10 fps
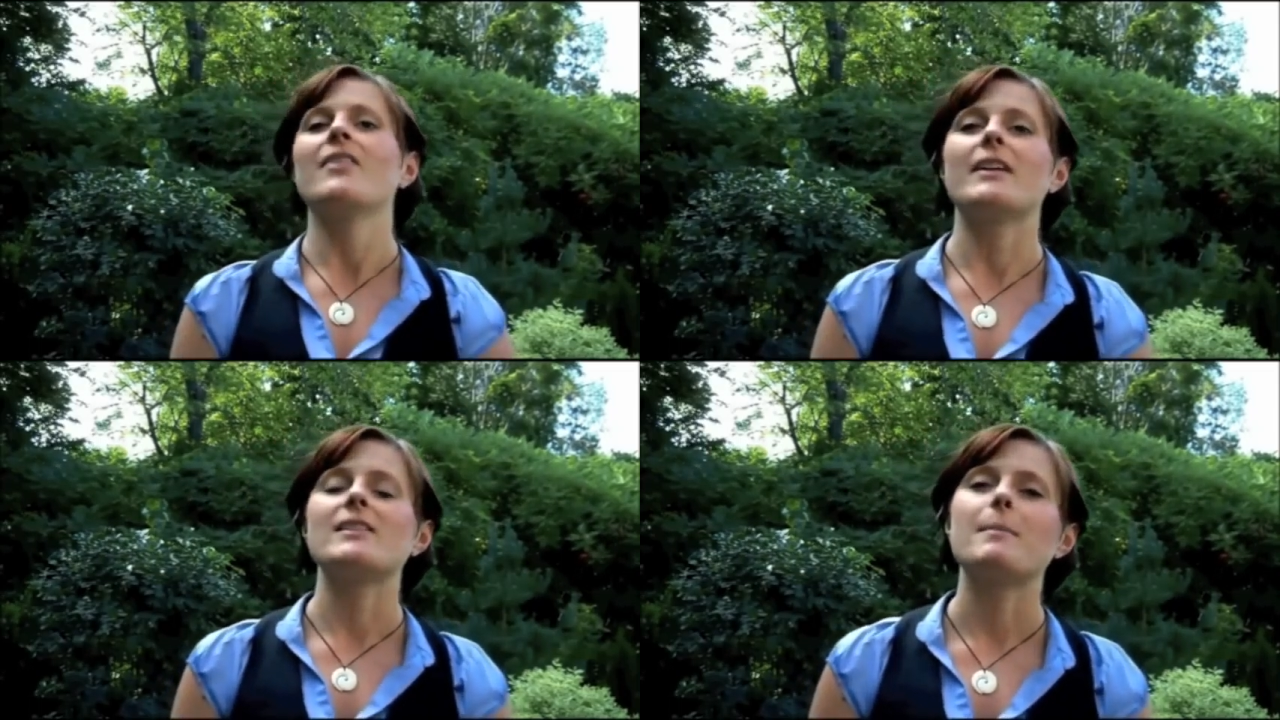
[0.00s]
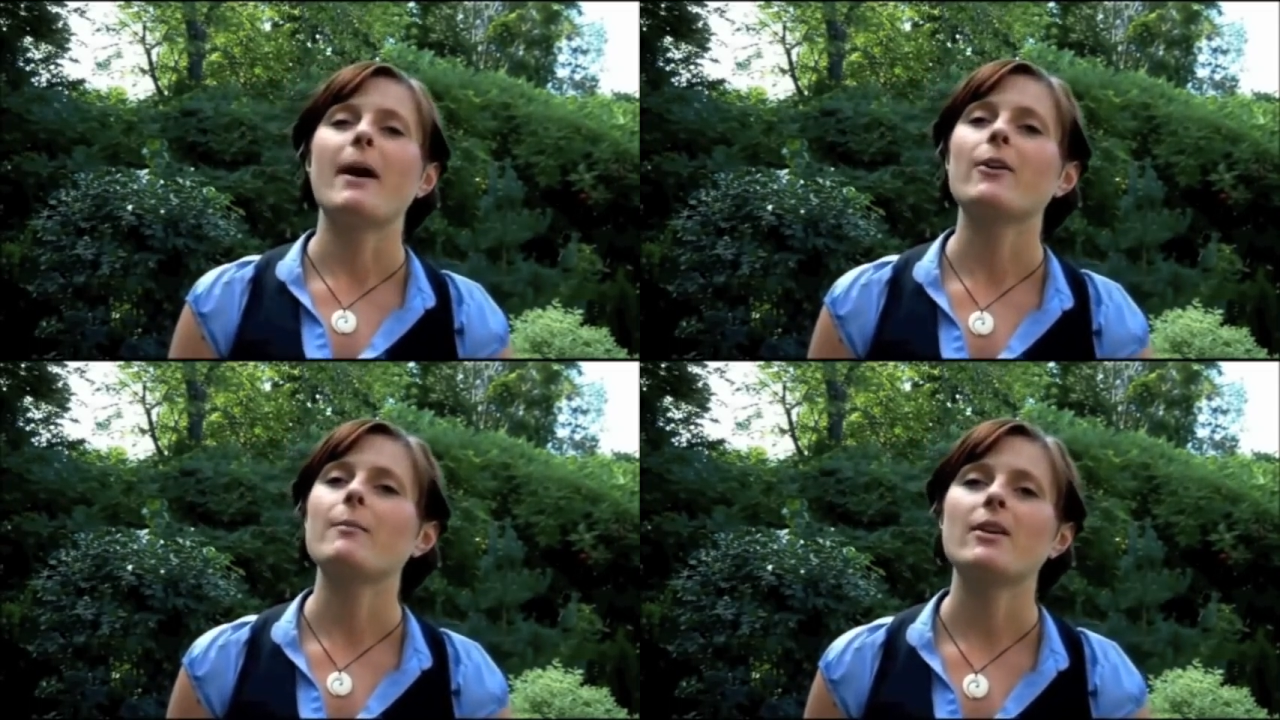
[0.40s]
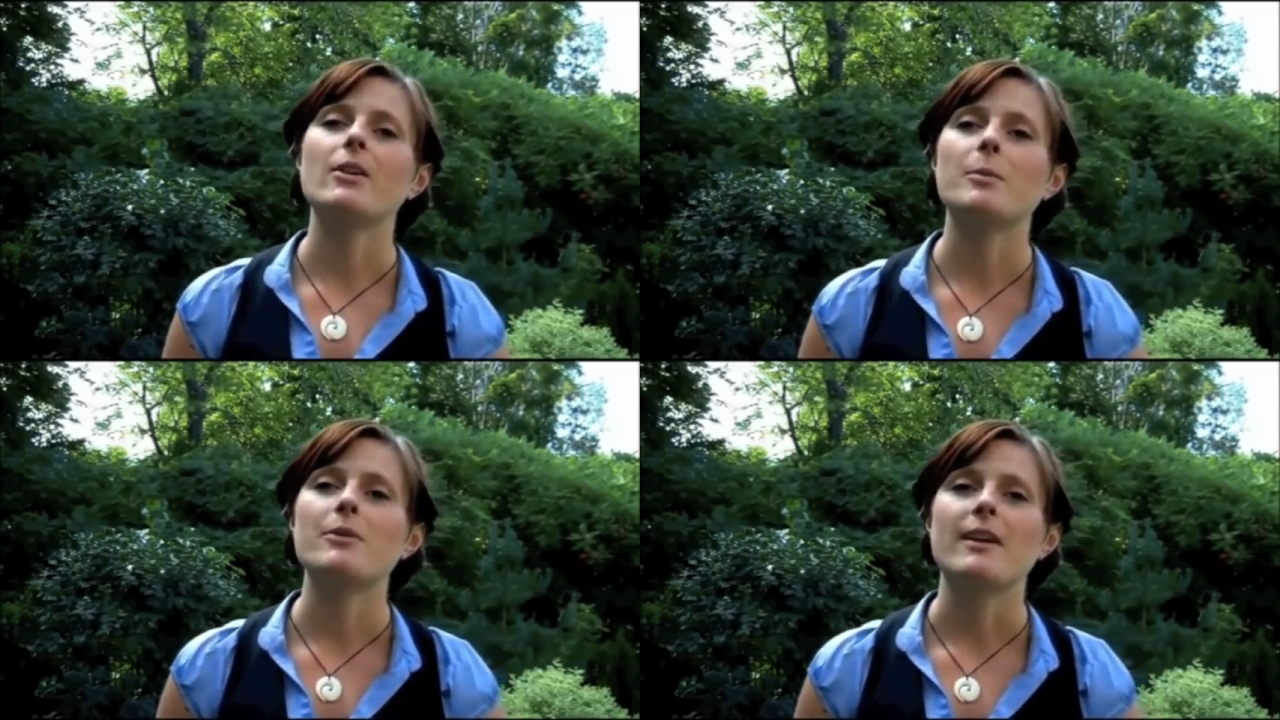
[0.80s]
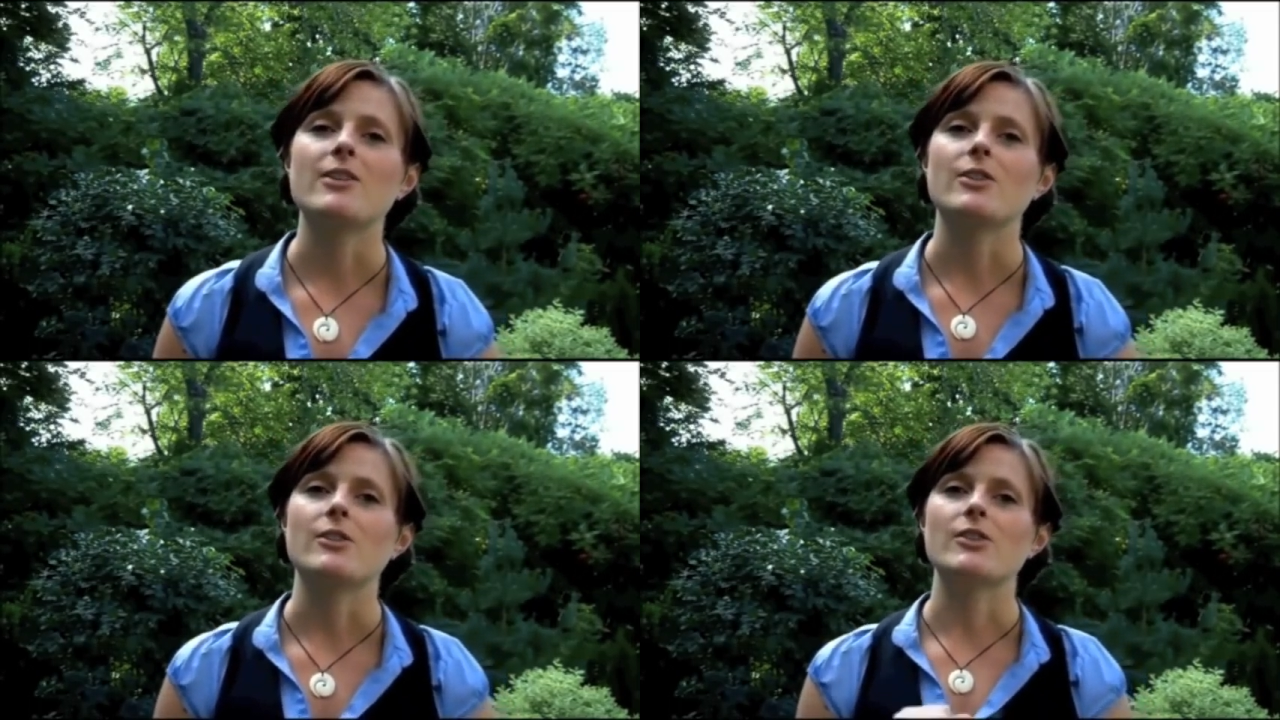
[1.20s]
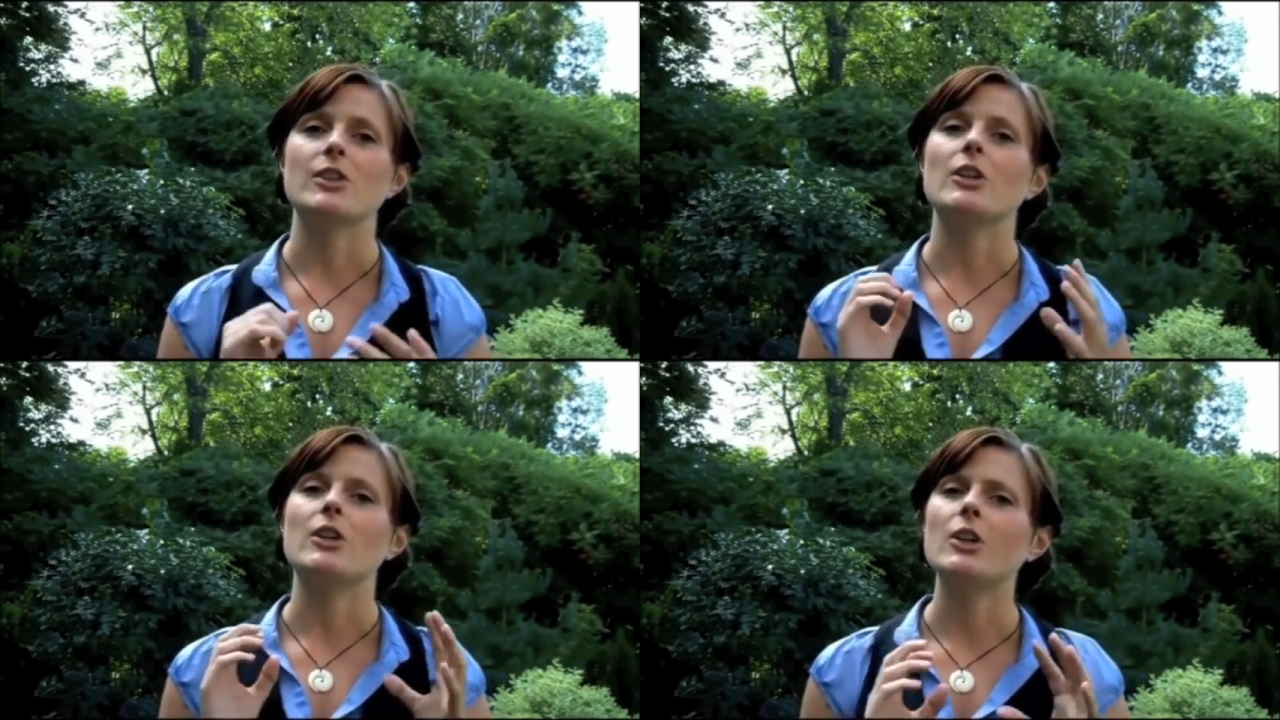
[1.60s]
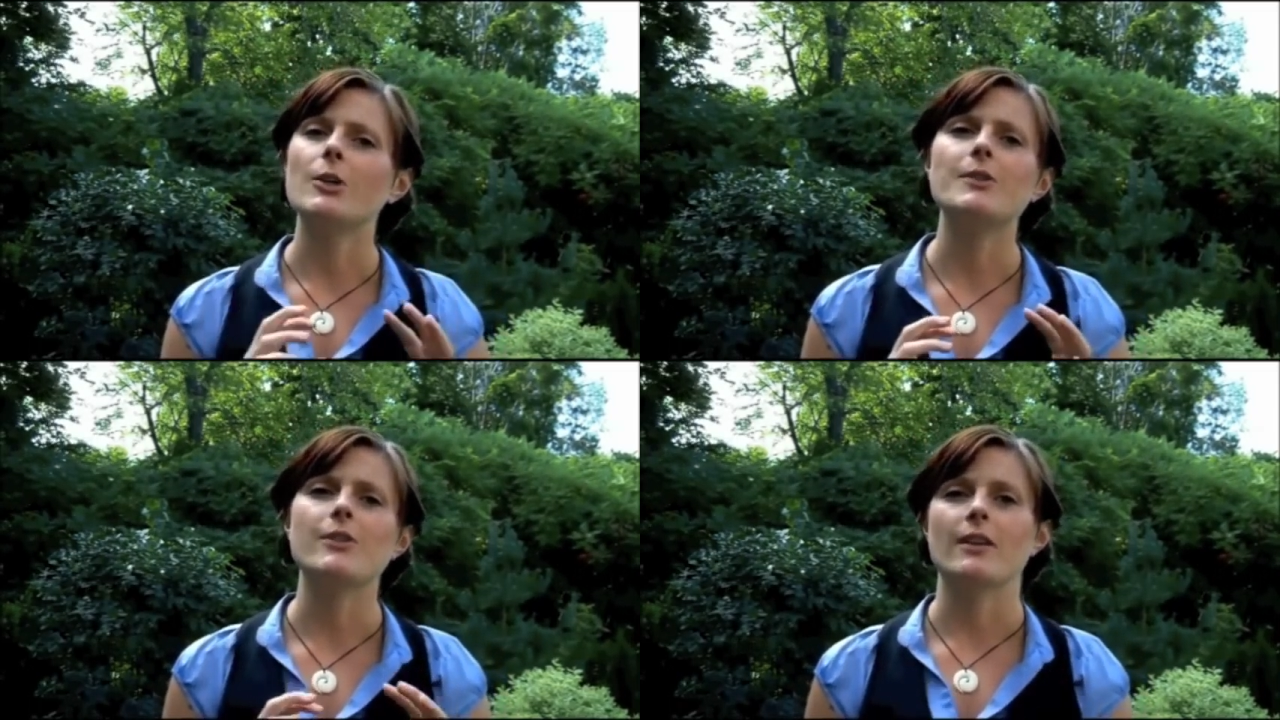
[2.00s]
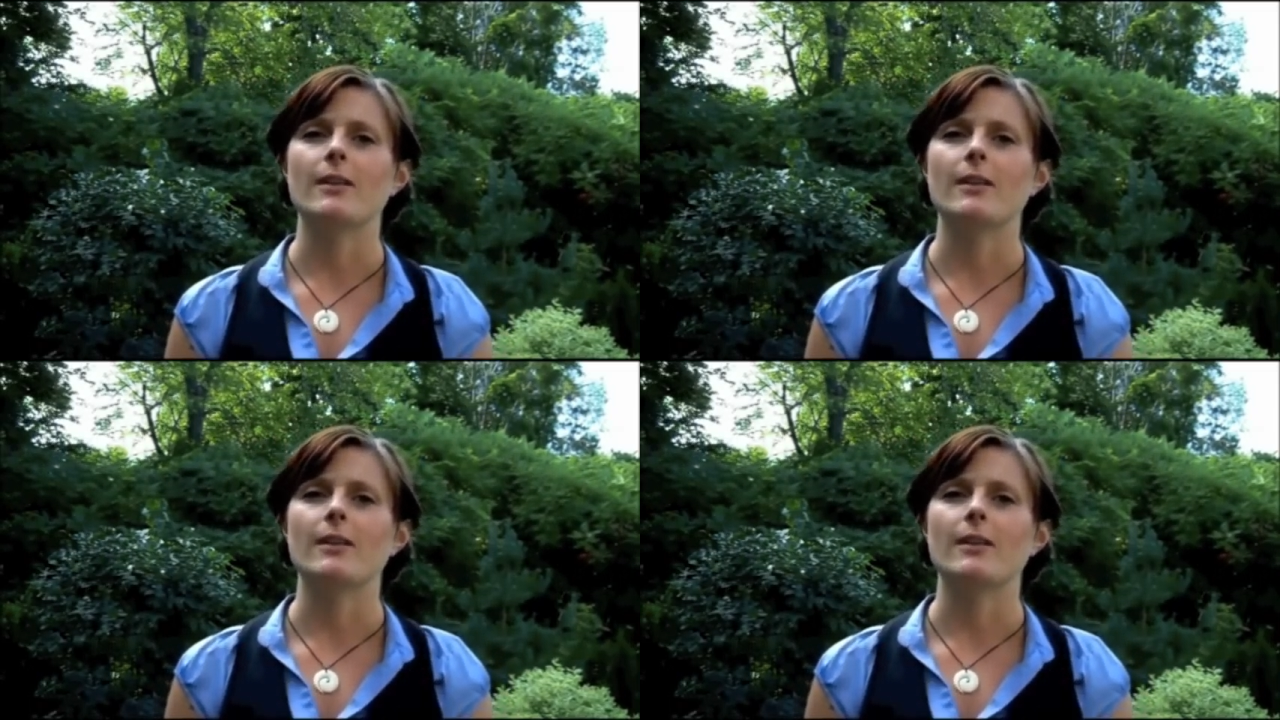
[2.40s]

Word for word: they inspired medical professionals to look closer